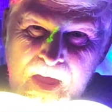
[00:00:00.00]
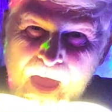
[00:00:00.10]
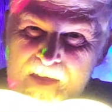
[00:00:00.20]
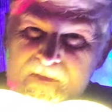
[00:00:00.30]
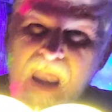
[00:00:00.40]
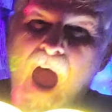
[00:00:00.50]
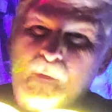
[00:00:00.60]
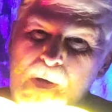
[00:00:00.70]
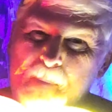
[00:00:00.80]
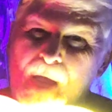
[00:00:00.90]
And if
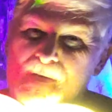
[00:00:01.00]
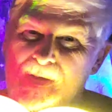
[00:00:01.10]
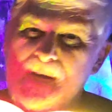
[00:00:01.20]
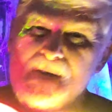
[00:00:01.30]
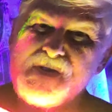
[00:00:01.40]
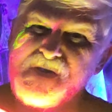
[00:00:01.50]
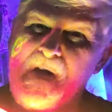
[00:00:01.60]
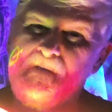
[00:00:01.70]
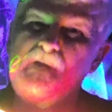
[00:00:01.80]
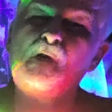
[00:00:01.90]
not, repenting is
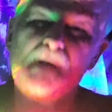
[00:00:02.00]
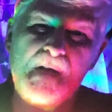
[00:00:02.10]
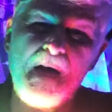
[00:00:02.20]
sinful.